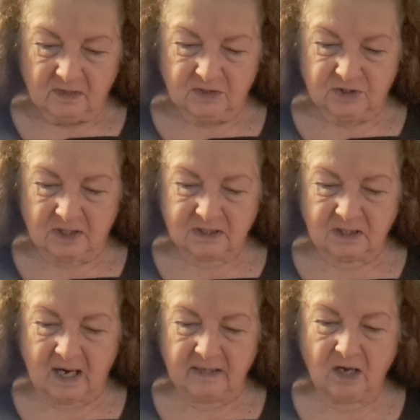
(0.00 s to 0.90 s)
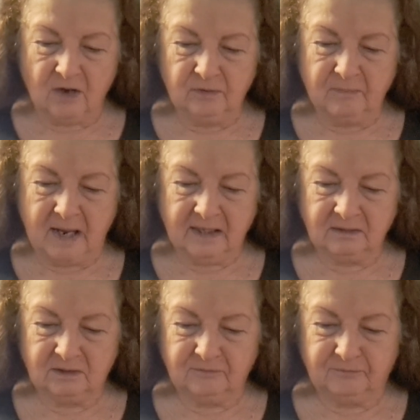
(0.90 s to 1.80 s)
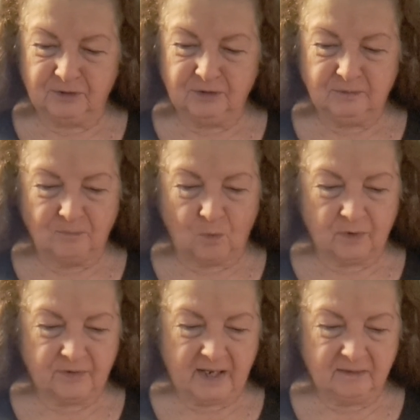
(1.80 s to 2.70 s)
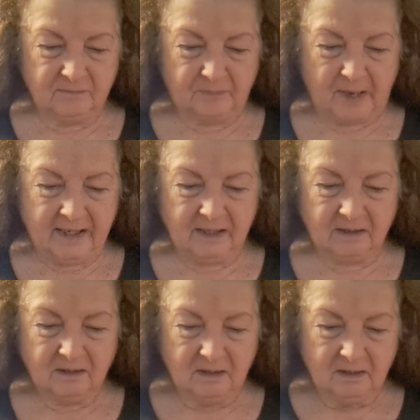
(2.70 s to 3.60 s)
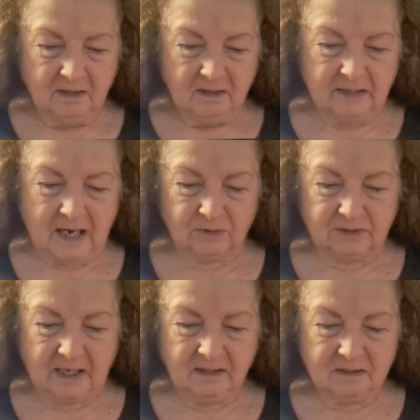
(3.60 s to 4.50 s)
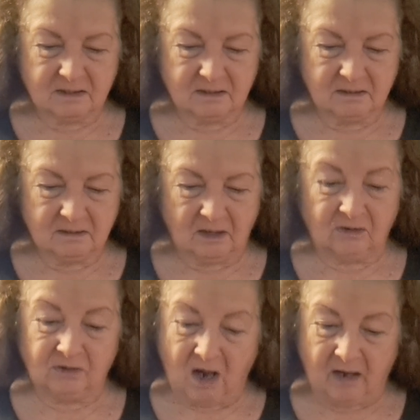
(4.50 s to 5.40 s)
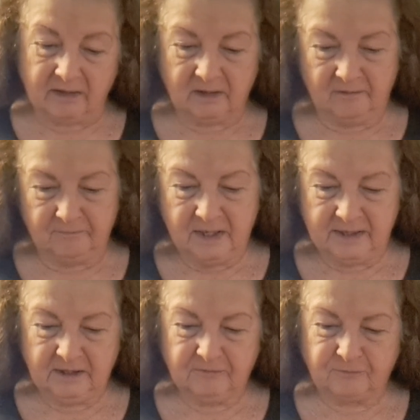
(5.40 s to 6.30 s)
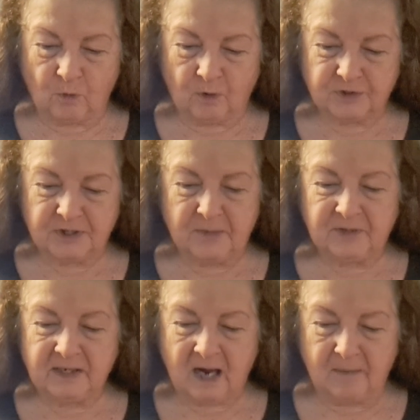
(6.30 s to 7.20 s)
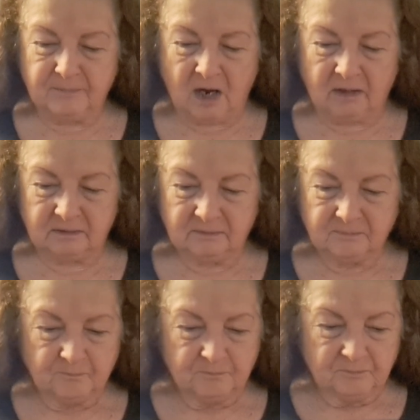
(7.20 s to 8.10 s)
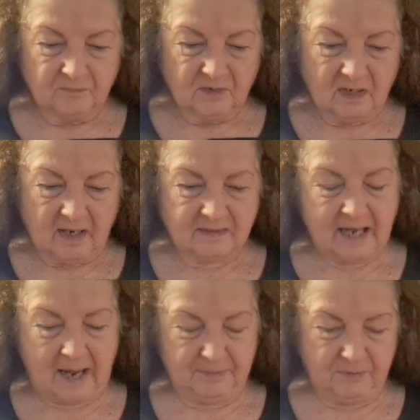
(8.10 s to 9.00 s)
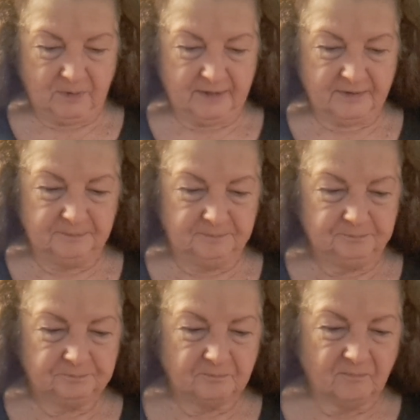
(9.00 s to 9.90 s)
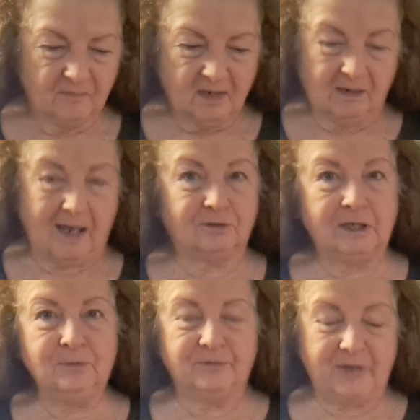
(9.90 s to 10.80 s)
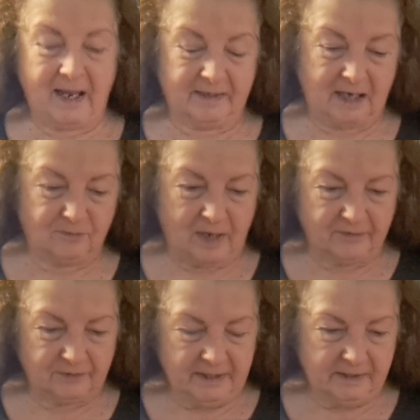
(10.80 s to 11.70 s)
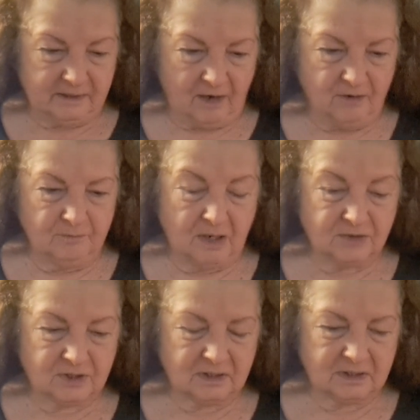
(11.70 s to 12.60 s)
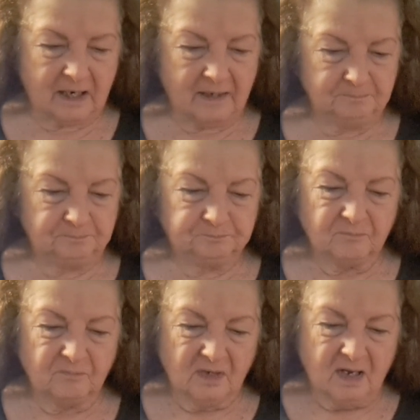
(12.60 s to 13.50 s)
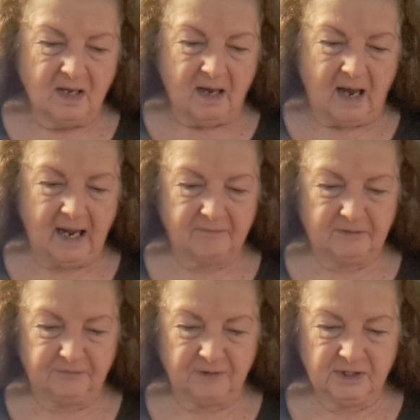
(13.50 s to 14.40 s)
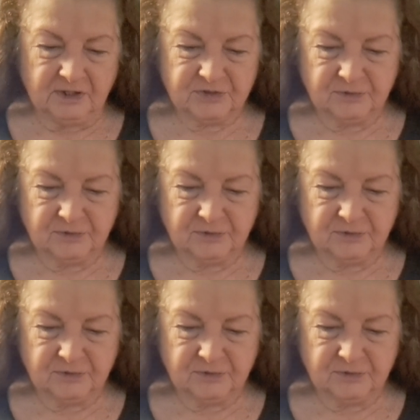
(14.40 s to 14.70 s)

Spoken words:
just like homemade food more than paying nowadays a lot of money for something I'm not as happy with. Well, I agree with that. I'd rather eat at home most of the time. I have a funny